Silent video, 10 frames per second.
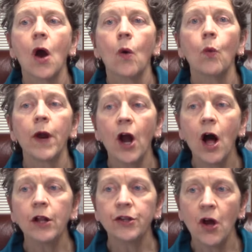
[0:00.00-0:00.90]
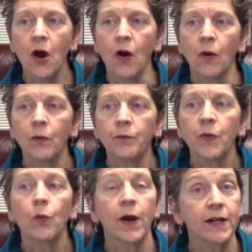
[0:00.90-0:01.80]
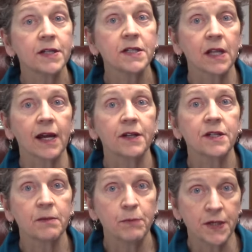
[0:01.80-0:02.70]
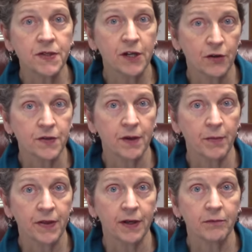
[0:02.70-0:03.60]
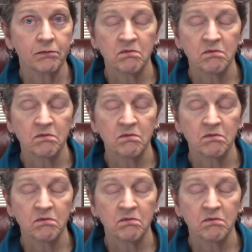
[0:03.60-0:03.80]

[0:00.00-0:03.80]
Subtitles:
We all know what it is like to mishear something.